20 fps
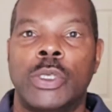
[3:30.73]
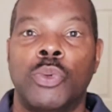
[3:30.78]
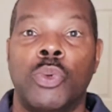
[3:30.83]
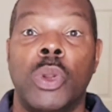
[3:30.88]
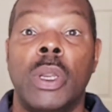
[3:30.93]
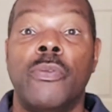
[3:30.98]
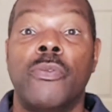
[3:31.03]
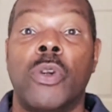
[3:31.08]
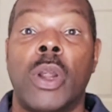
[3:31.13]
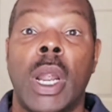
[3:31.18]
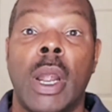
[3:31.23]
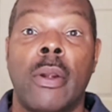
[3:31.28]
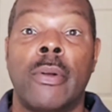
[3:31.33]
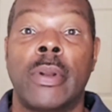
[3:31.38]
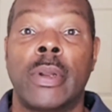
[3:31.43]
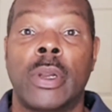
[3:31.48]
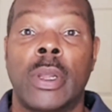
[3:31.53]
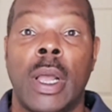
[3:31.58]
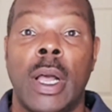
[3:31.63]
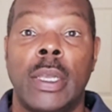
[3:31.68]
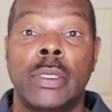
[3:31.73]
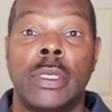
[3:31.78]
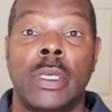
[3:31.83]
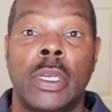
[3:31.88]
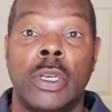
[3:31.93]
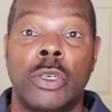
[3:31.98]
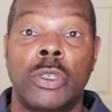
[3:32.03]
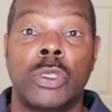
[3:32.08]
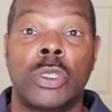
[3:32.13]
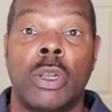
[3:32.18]
24 hour
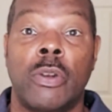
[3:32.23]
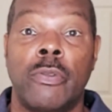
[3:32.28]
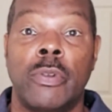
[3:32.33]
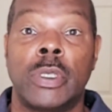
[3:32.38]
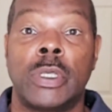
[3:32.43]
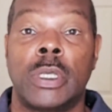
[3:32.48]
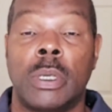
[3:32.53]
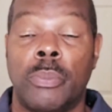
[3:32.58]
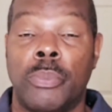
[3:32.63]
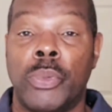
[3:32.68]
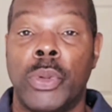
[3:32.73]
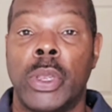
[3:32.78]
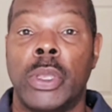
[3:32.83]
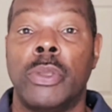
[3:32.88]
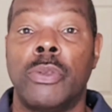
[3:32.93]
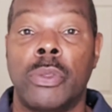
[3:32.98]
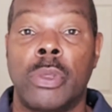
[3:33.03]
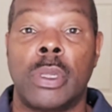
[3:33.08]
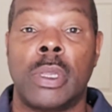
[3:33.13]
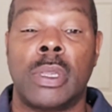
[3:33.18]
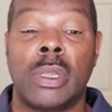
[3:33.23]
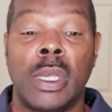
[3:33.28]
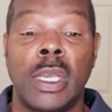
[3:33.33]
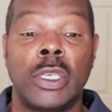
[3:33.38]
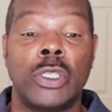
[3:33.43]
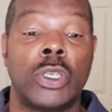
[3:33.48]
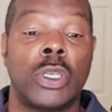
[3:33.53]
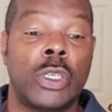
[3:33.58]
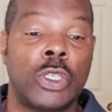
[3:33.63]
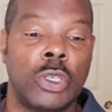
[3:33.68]
concierge service to bring you the
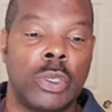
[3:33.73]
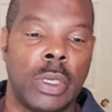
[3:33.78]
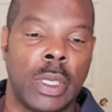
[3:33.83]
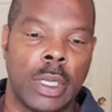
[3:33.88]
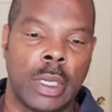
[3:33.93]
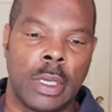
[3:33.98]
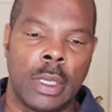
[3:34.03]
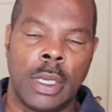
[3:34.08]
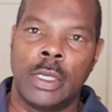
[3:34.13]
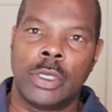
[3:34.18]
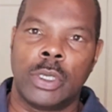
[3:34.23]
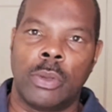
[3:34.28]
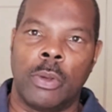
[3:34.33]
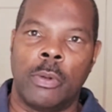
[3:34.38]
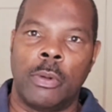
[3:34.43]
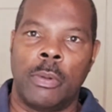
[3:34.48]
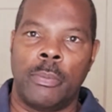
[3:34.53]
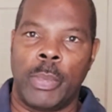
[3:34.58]
things that you need. So